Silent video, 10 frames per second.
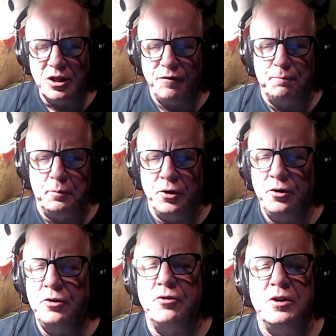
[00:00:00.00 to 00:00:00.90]
if
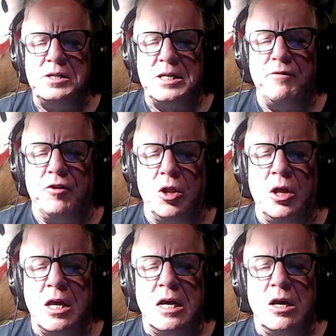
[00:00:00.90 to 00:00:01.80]
bird or devil,
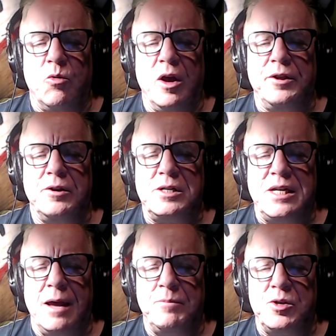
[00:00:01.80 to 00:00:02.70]
whether
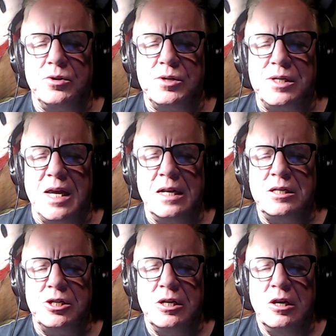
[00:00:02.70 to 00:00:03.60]
tempter
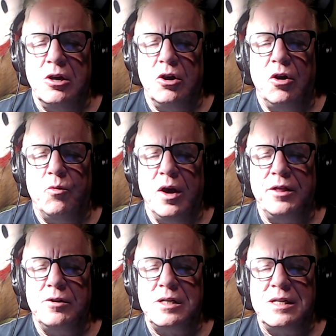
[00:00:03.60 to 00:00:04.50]
sent, or
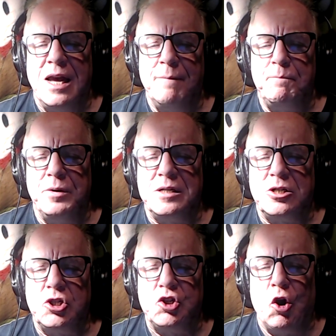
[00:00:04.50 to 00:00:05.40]
whether
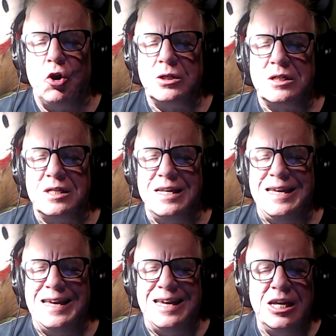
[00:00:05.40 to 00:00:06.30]
tempest tossed
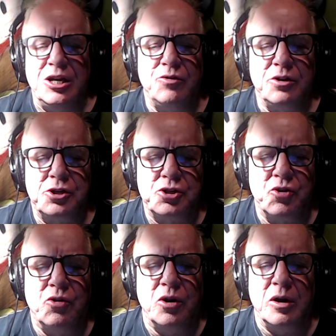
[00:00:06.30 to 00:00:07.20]
thee here
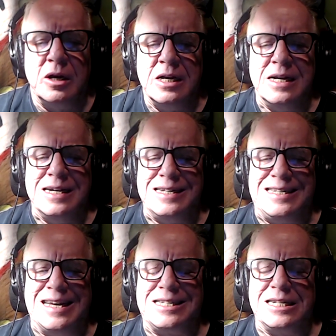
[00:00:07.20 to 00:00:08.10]
ashore,
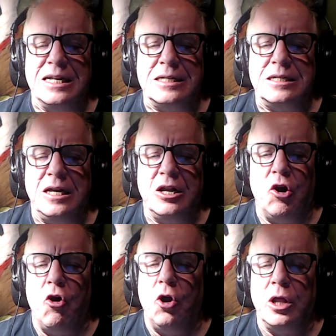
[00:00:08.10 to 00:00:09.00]
desolate, yet
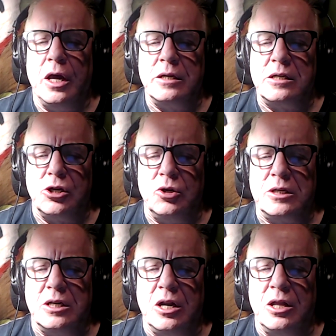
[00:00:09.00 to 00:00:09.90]
all
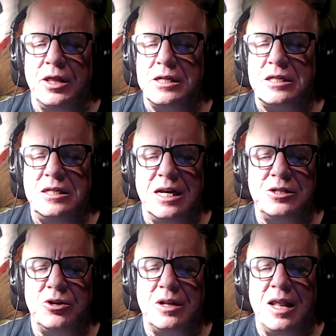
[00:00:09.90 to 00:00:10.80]
undaunted, on this
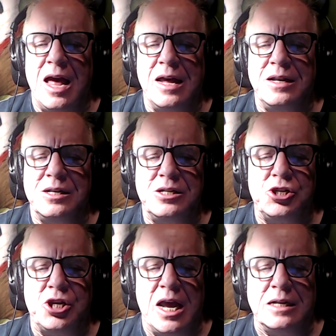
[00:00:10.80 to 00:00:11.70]
desert land
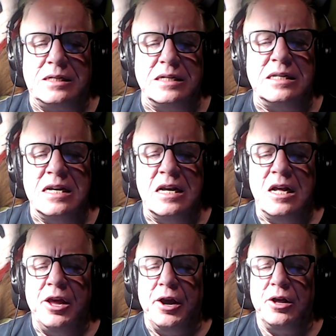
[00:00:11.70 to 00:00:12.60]
enchanted,
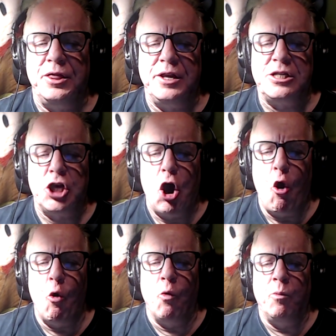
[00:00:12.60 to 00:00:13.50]
on this
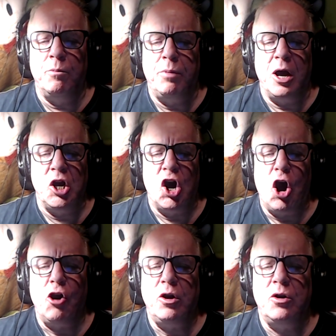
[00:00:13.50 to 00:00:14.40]
home by
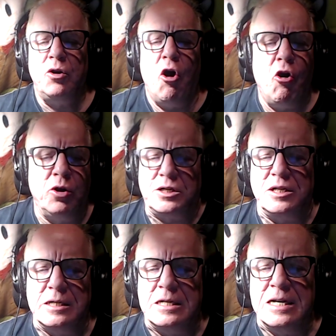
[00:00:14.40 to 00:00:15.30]
horror
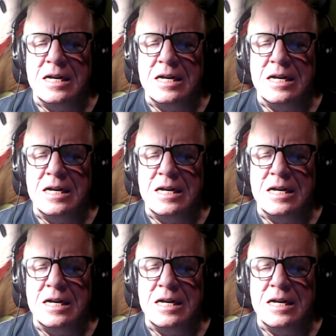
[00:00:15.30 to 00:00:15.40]
haunted,